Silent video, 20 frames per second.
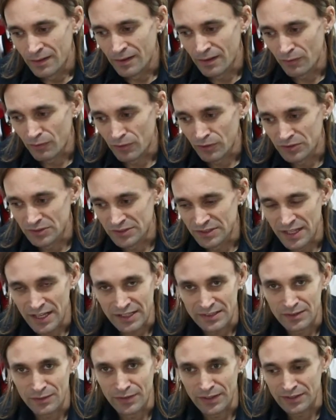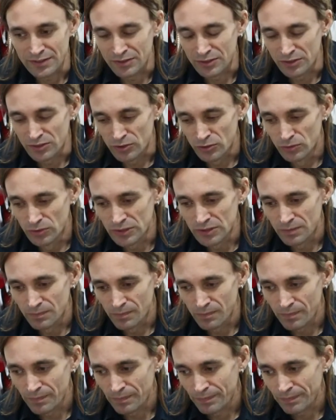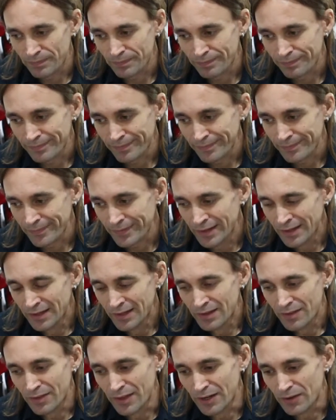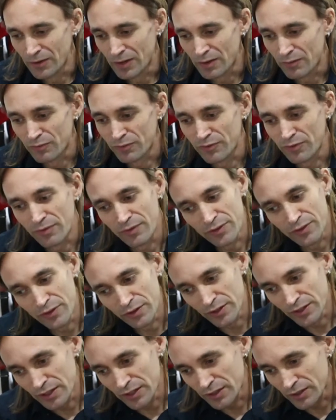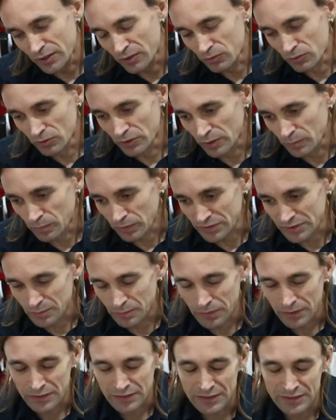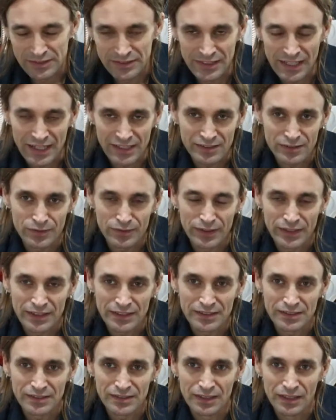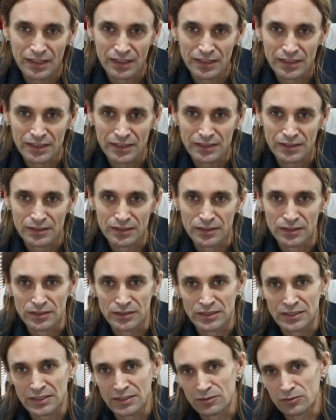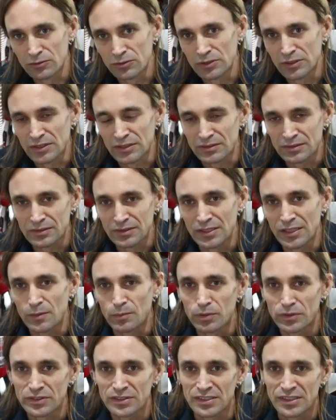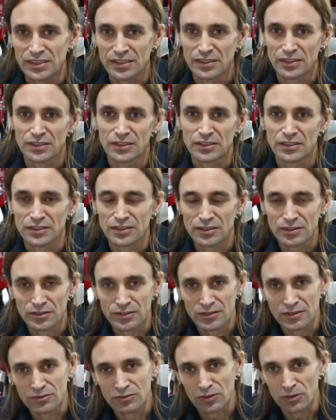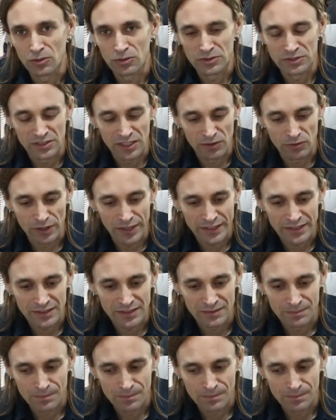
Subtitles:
Of course, in the AxeFx you can do it. Then you have the routing possibilities in the AxeFx, like yeah, routing the input signal, record direct